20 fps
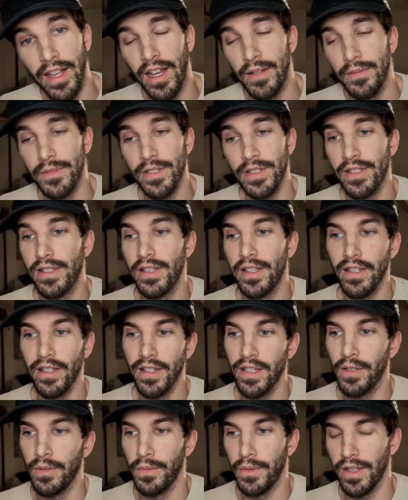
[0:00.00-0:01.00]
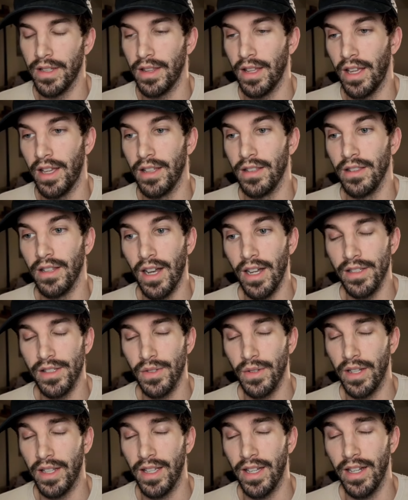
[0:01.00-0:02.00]
I'm just dealing with a lot,
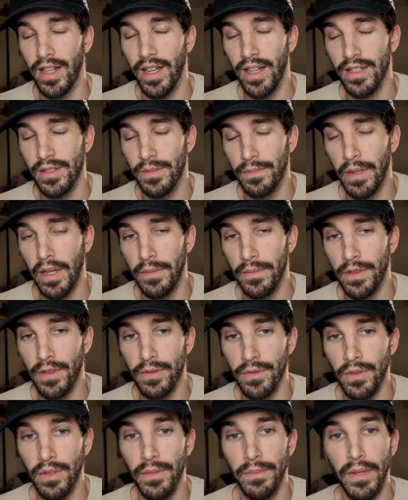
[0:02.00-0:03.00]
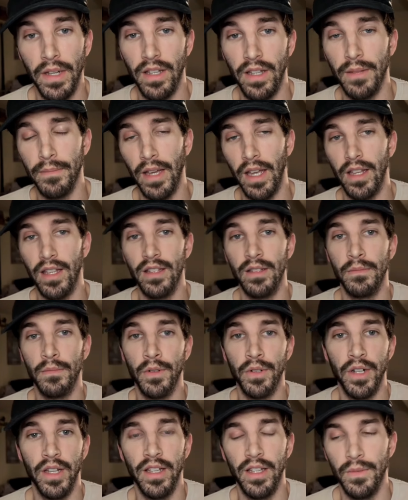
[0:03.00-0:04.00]
so I kind of had to pump through it, but come back in the
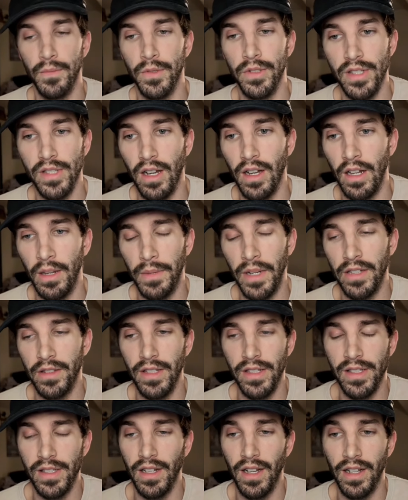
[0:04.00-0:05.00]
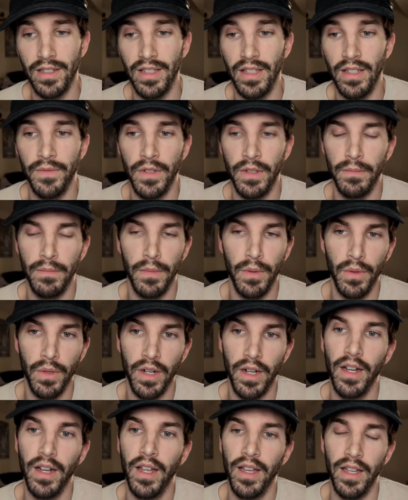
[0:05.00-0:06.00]
morning and we'll talk about these stocks even
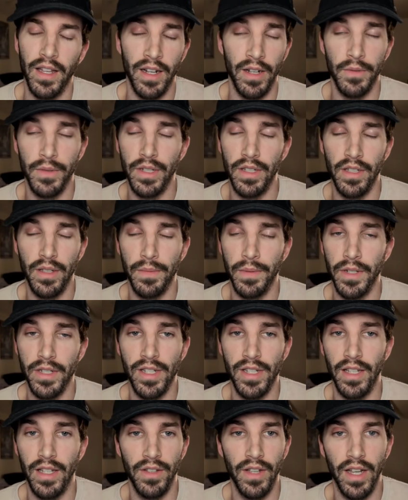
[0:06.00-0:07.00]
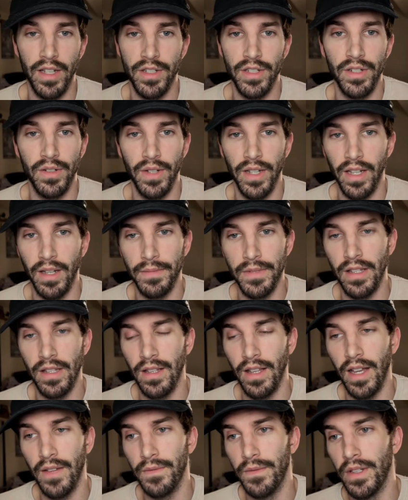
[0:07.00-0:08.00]
more. And I really appreciate you guys showing up to the
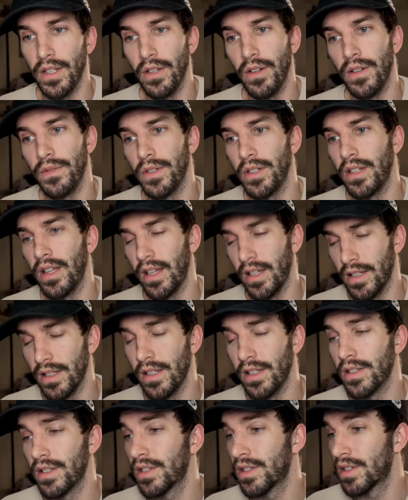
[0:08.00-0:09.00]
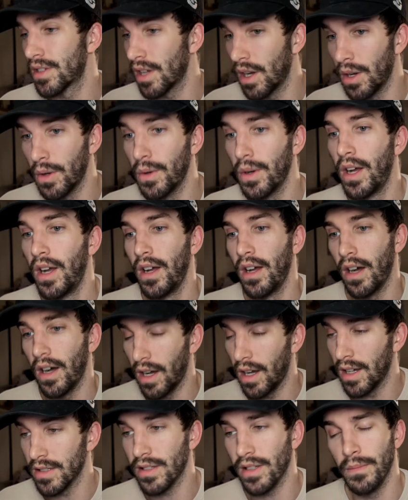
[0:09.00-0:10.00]
live video every day. It is so
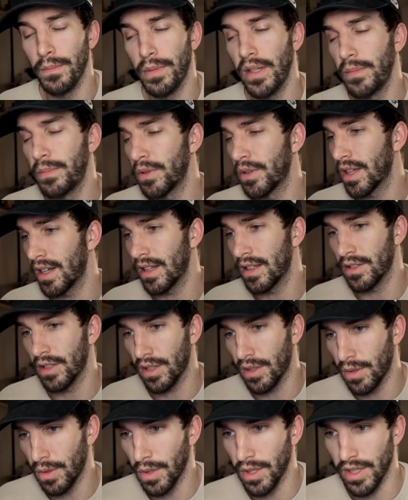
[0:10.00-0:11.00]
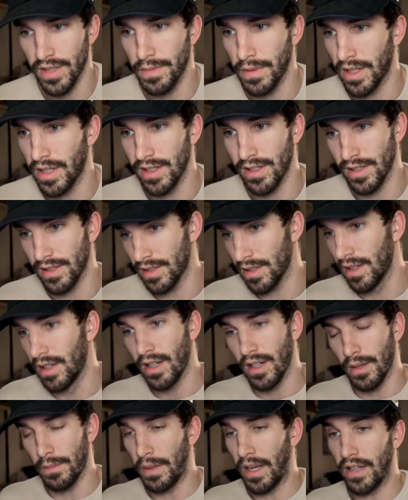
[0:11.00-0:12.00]
awesome. People getting the course because it's
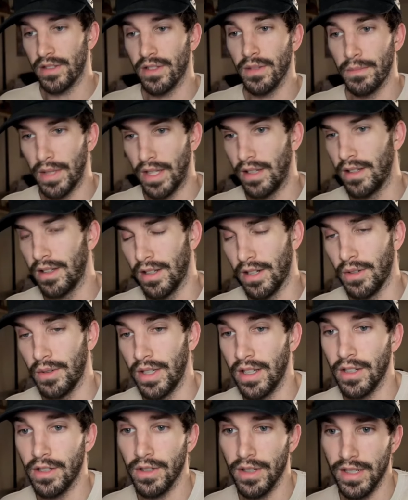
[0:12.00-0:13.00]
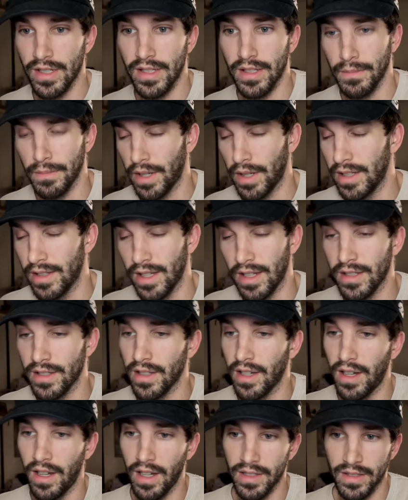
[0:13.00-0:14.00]
about to be, you know, increased in price. That is
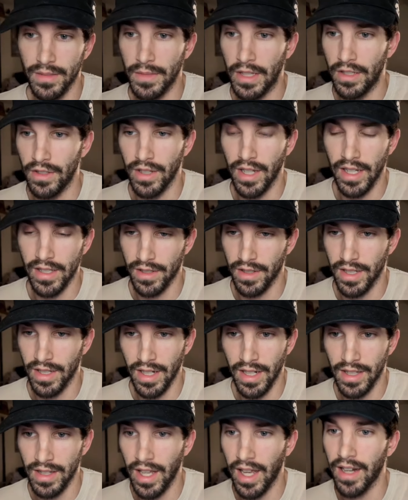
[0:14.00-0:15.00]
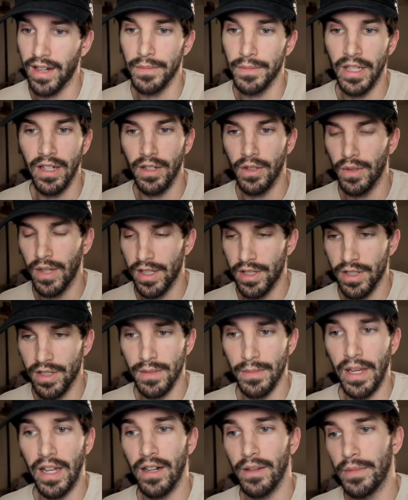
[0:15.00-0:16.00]
awesome that you guys are getting that. I'm getting
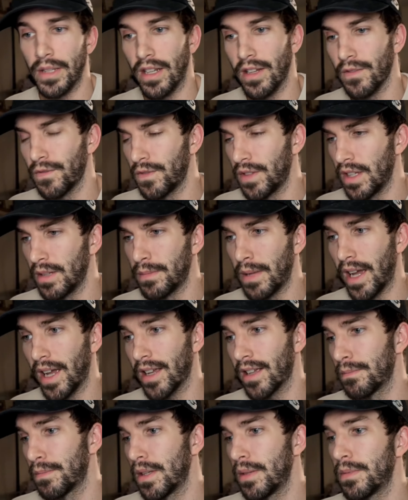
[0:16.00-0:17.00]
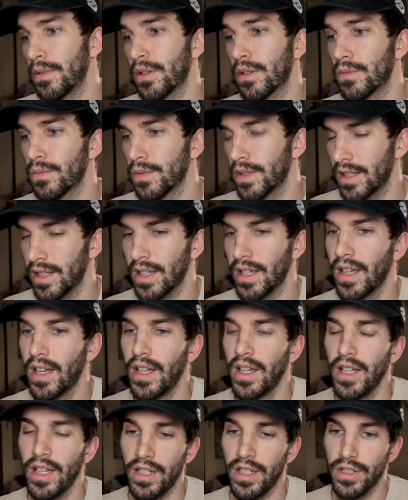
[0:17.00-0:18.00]
questions about it. I'm getting feedback and people are really
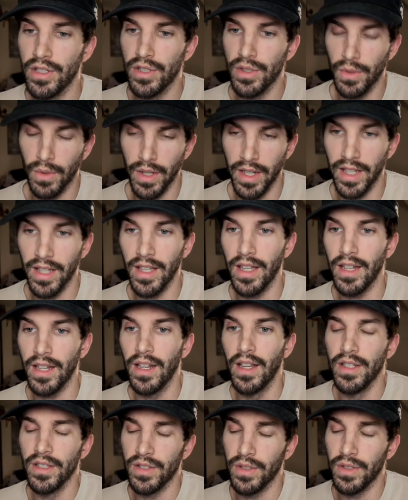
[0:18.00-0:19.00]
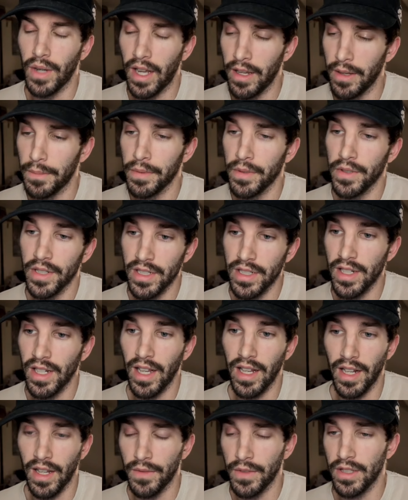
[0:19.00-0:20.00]
enjoying it. So I
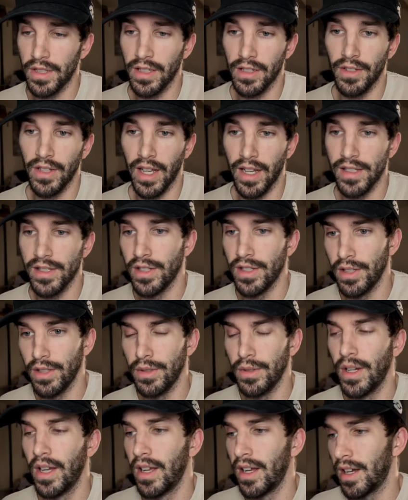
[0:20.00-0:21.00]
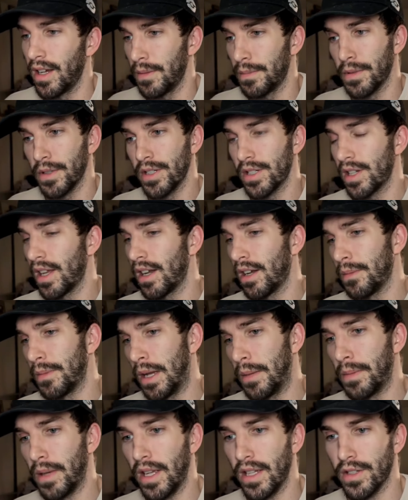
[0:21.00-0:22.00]
appreciate everything you guys do. I appreciate all
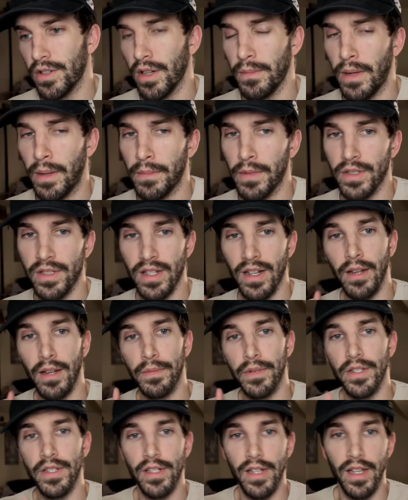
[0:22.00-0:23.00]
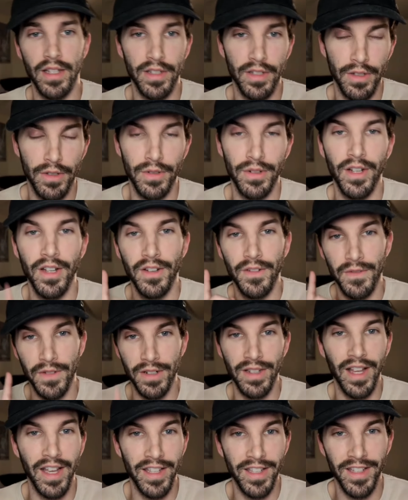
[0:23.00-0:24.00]
my Patreon members and I appreciate you
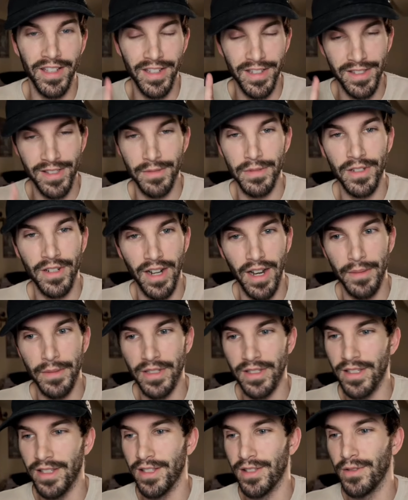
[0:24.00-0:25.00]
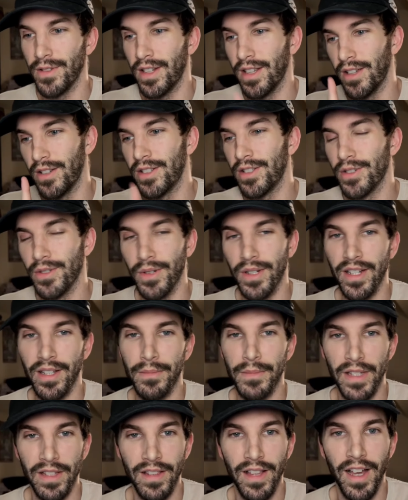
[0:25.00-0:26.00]
for liking and subscribing to this video and
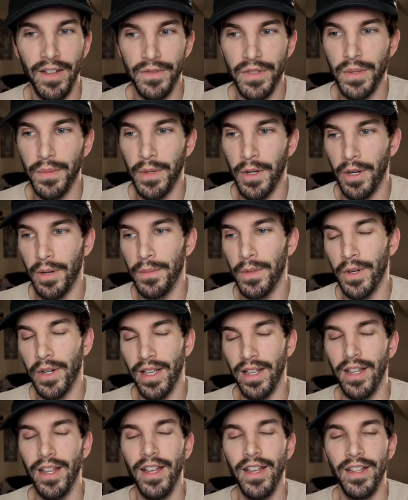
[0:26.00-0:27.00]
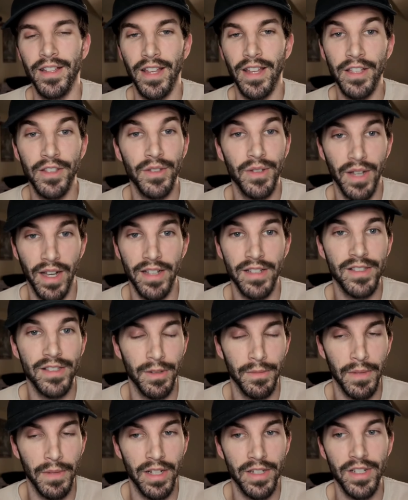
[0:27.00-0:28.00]
joining me live tomorrow morning. Thank you guys
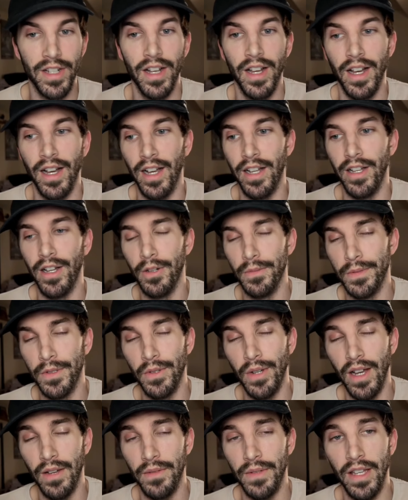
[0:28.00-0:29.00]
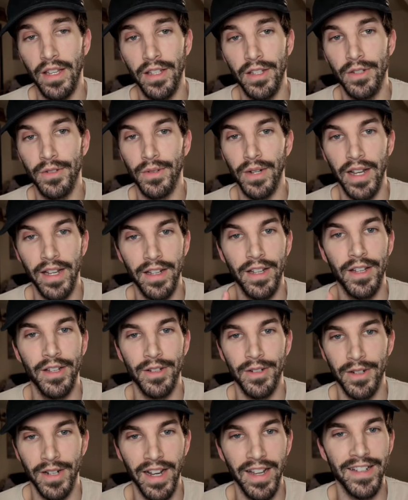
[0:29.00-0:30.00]
so much. I hope you have a great,
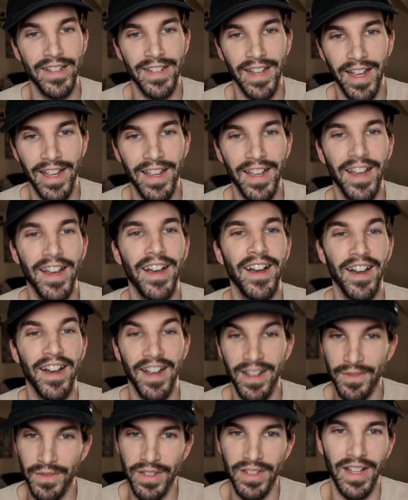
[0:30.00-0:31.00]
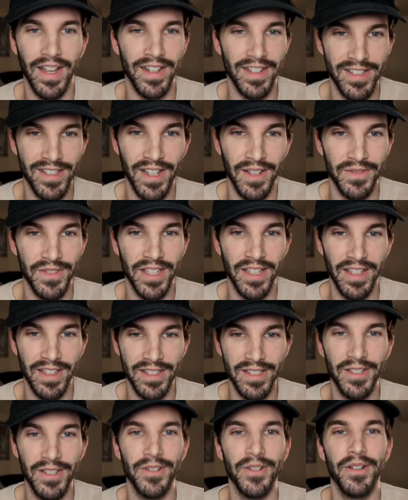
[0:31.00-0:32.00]
great night. I have a lot of stuff to
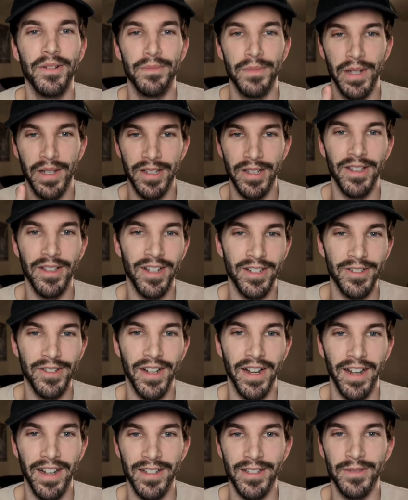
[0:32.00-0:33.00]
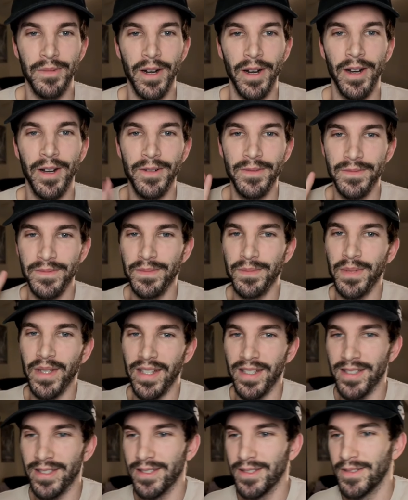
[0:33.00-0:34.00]
get to, but good luck trading tomorrow.
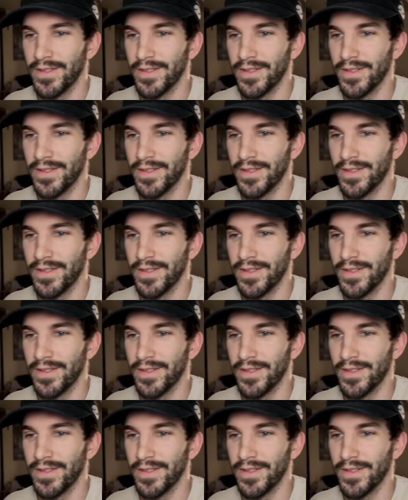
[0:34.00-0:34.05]
Peace.